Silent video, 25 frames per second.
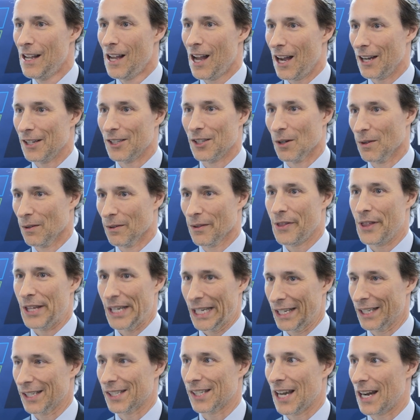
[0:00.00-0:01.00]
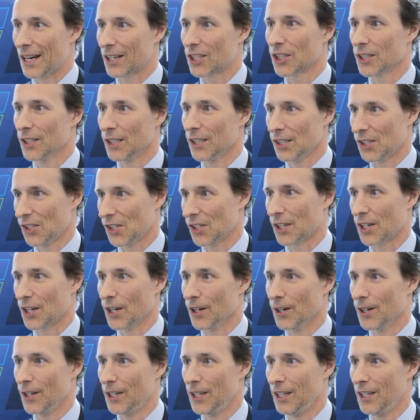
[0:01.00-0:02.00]
I don't think it's actually a
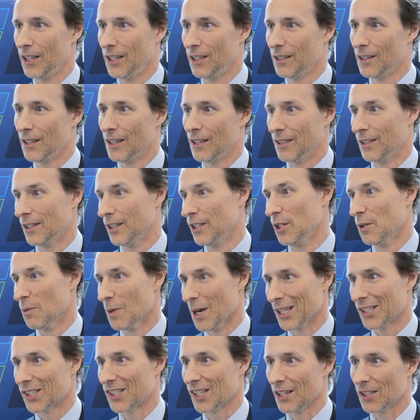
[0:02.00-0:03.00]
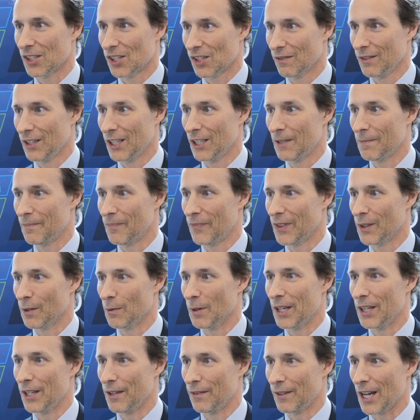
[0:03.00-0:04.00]
security in the U.S. sense of it, the
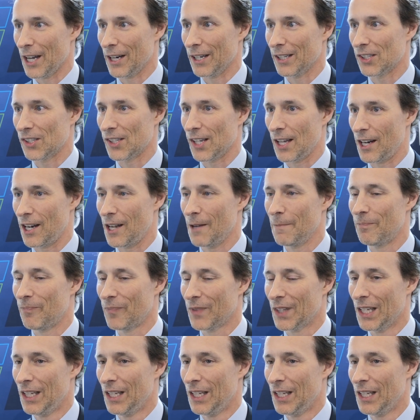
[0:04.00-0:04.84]
way they've got it set up.